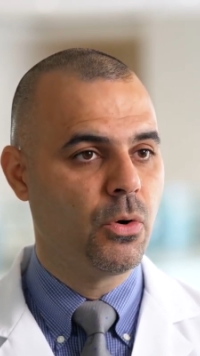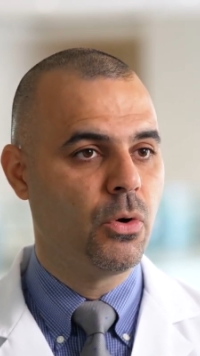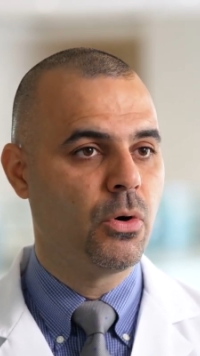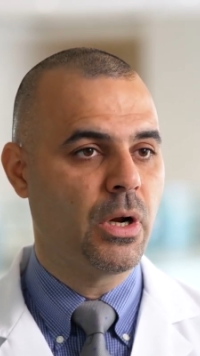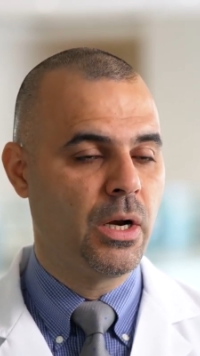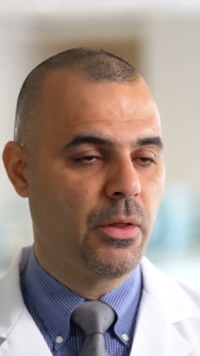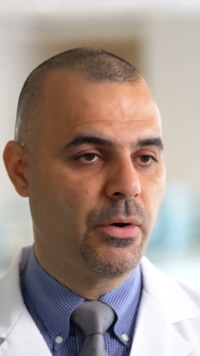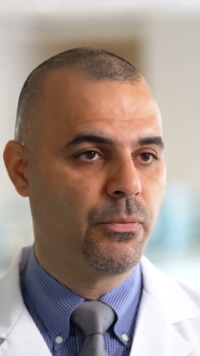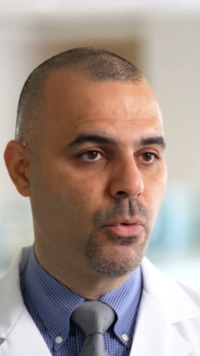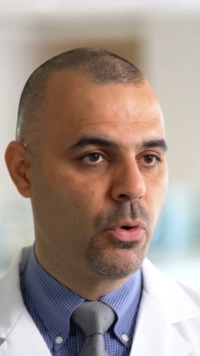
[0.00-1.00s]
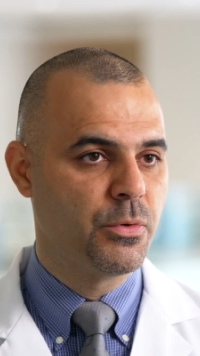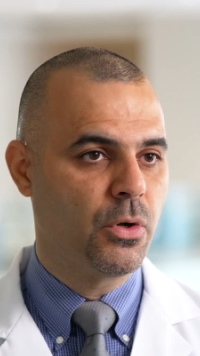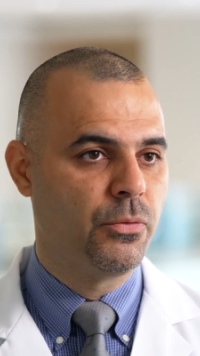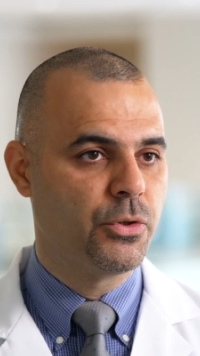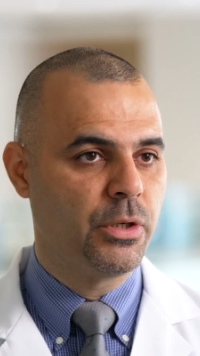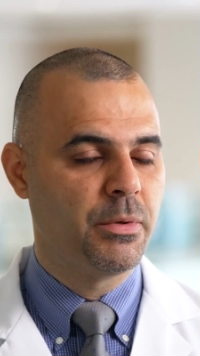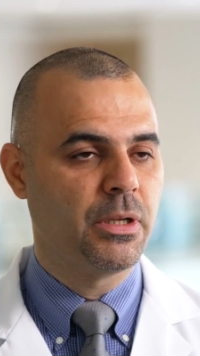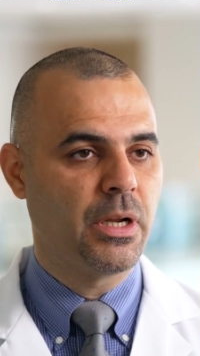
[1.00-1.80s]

or another forms of treatment